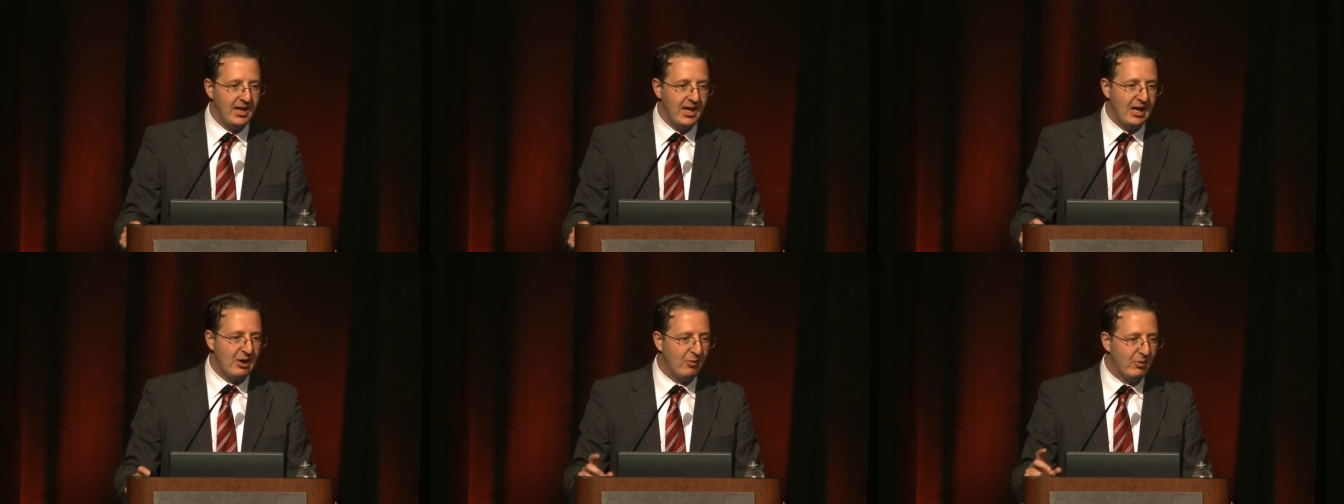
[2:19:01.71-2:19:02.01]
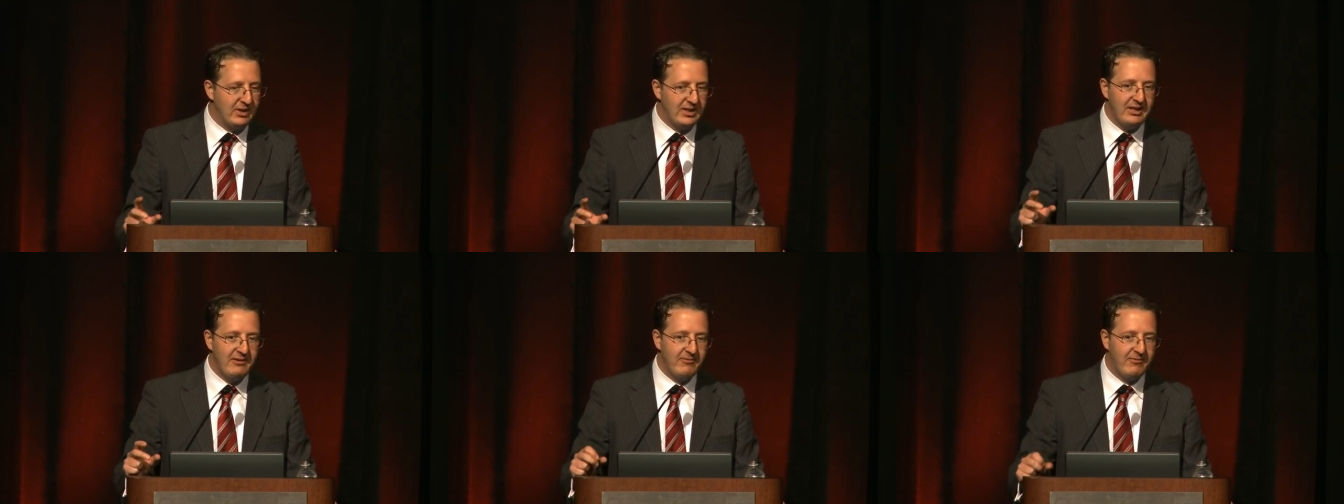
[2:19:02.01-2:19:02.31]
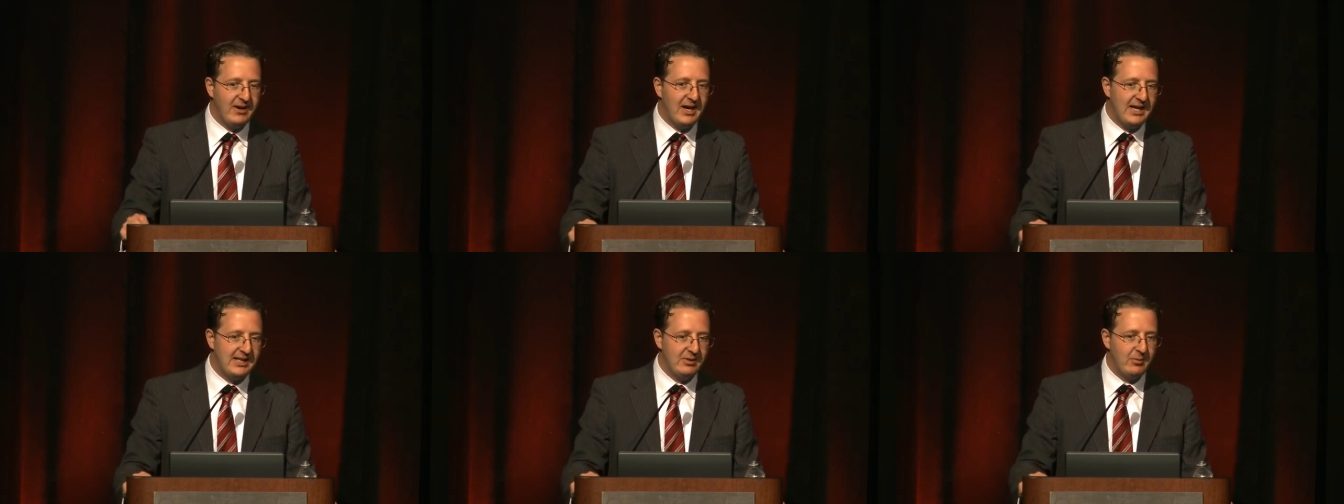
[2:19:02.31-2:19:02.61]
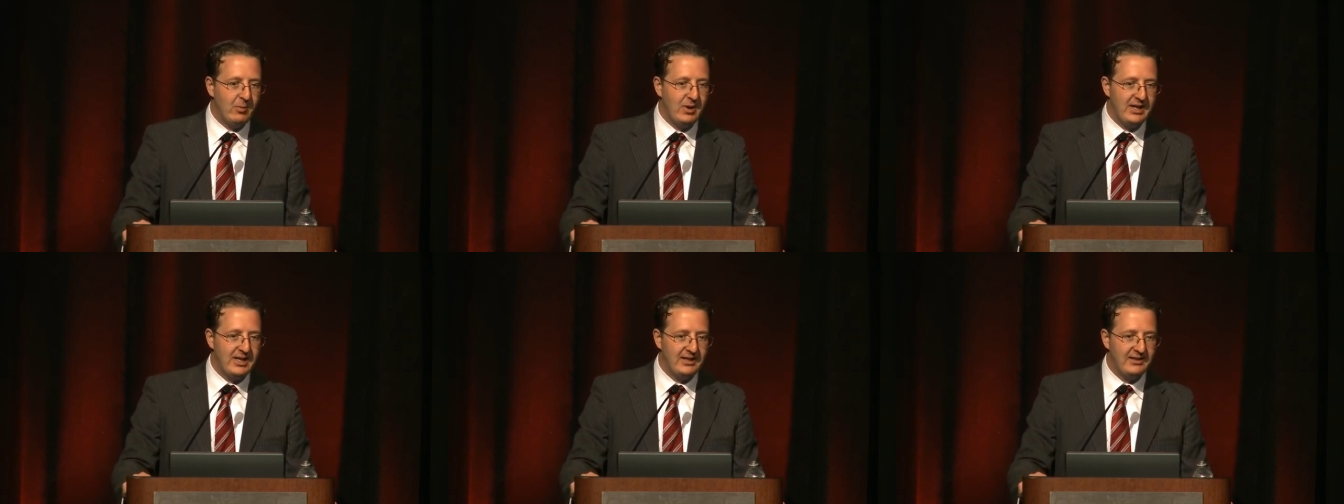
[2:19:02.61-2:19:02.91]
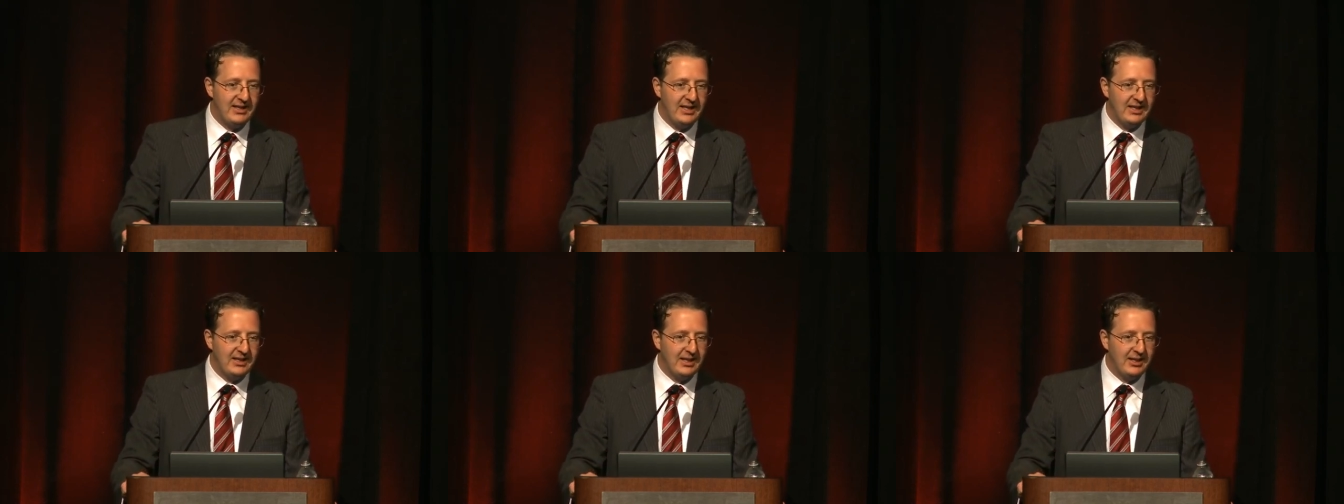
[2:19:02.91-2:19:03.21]
And when they find the way that
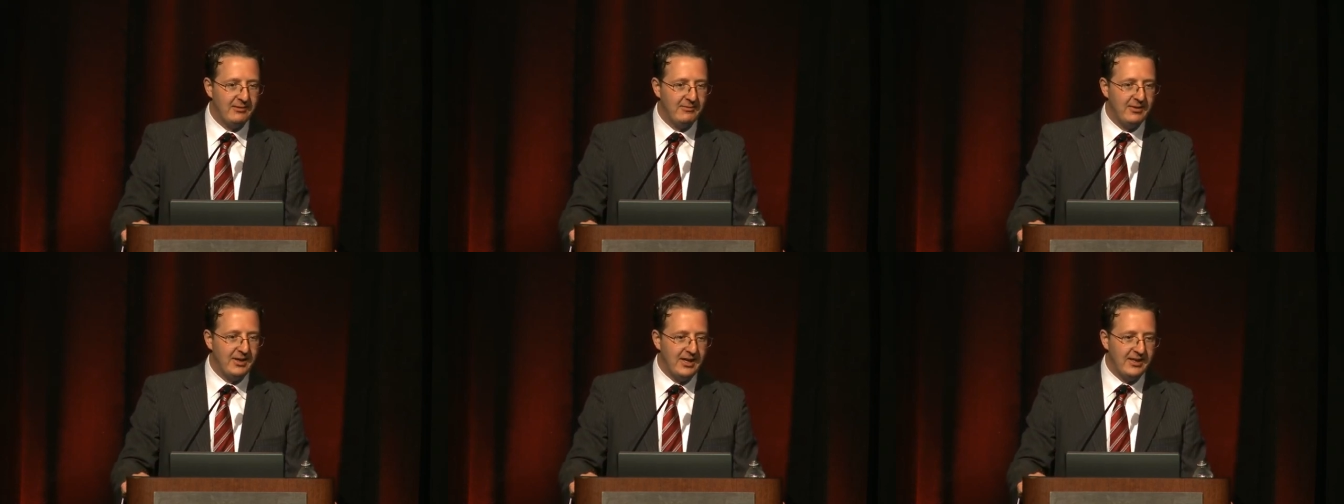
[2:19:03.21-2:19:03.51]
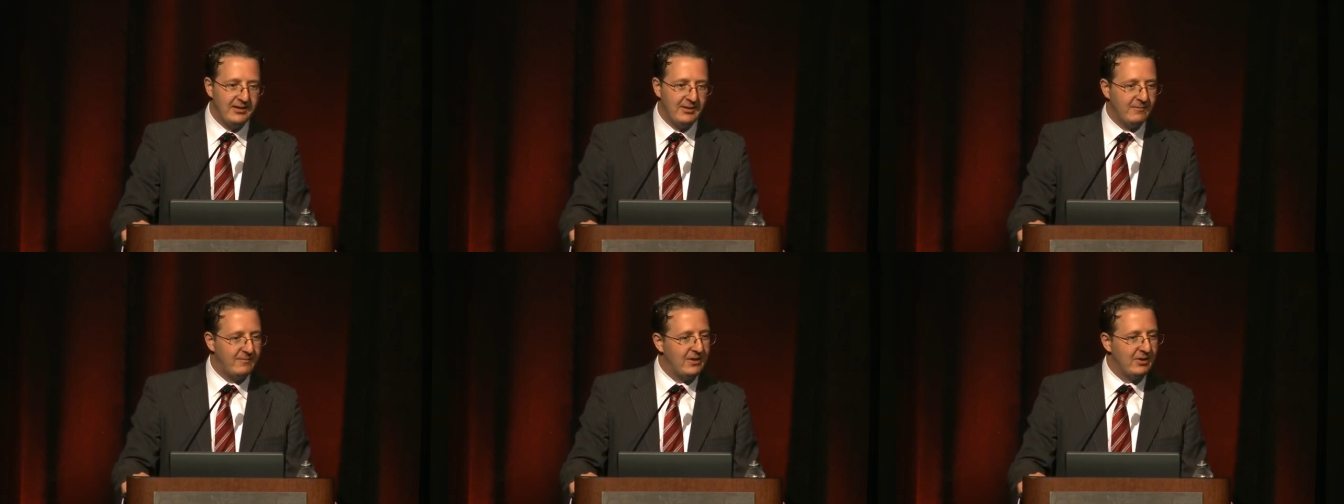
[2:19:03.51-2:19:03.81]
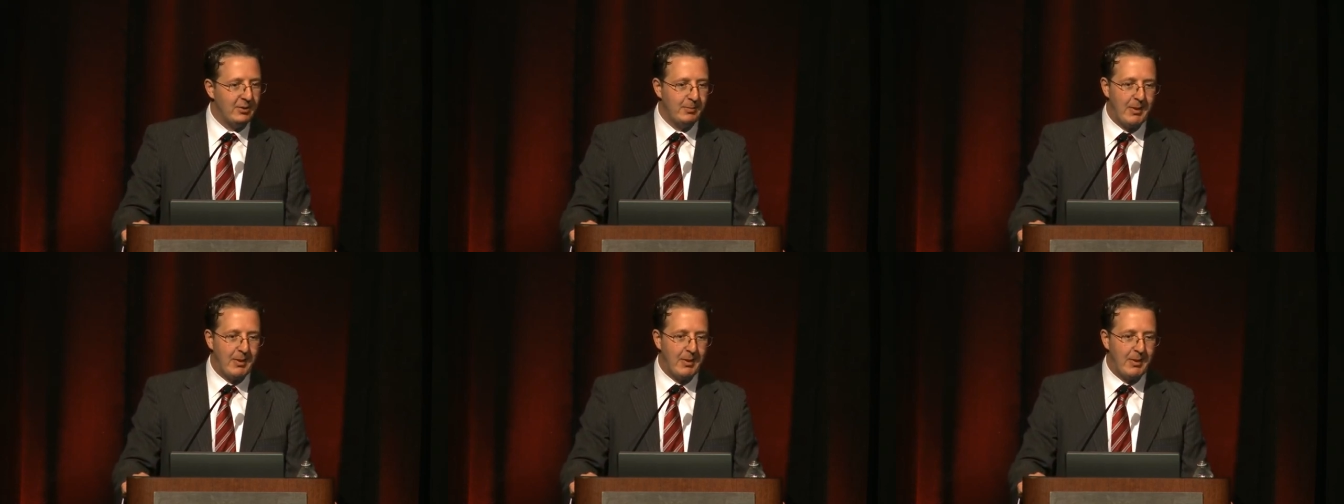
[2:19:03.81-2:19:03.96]
they love, they're very